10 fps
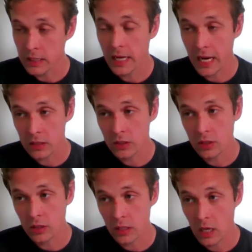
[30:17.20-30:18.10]

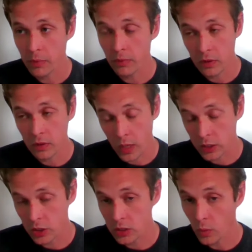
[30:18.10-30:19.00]
answer a couple of the
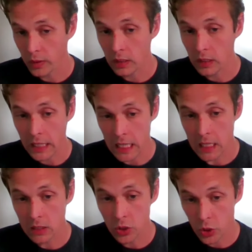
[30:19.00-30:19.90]
questions with a
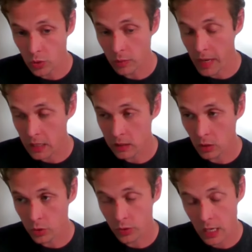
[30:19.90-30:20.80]
link to the paid
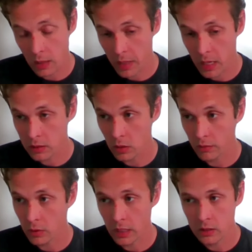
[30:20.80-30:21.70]
social campaign. So if
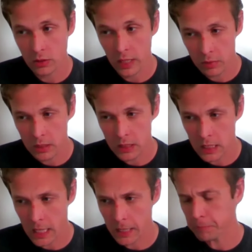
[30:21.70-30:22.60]
you guys are able to see
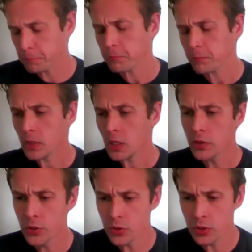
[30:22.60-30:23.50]
that,
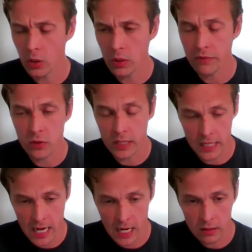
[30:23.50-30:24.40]
do so. If you
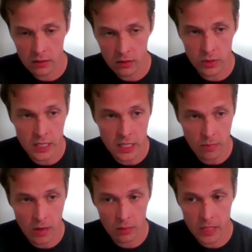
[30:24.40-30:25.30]
cannot, you can
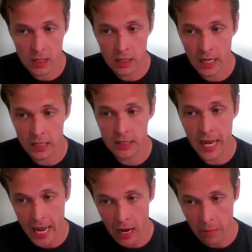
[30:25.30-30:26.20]
email me at
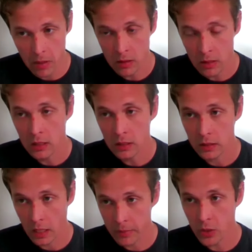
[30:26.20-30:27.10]

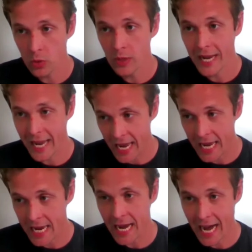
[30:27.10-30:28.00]

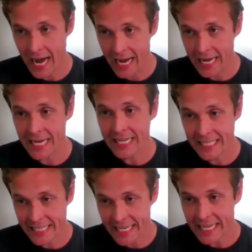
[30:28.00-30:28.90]

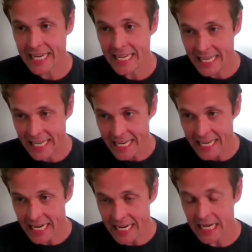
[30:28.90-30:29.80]

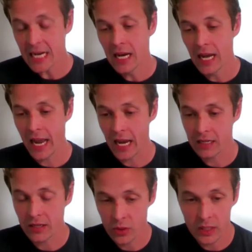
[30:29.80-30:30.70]

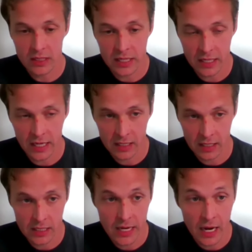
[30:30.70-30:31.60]

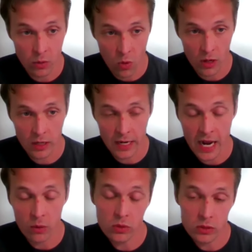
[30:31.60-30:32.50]
mwaite@usacycling.org, and
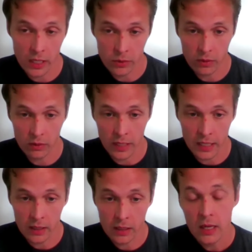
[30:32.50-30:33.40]
I will send you the
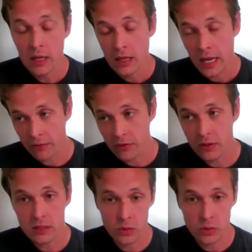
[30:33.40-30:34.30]
link. After
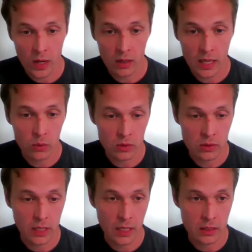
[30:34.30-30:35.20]
this as well, I will
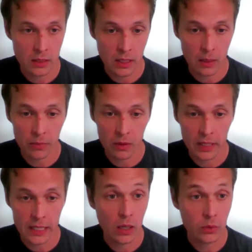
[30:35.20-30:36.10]
send the
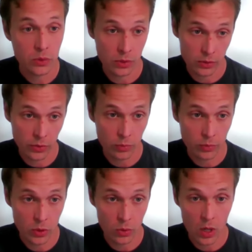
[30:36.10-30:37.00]
link out to the group
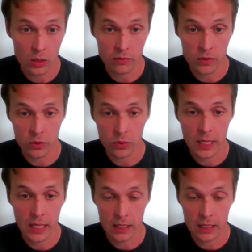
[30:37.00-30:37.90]
so all of you
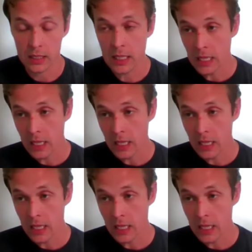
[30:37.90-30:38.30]
can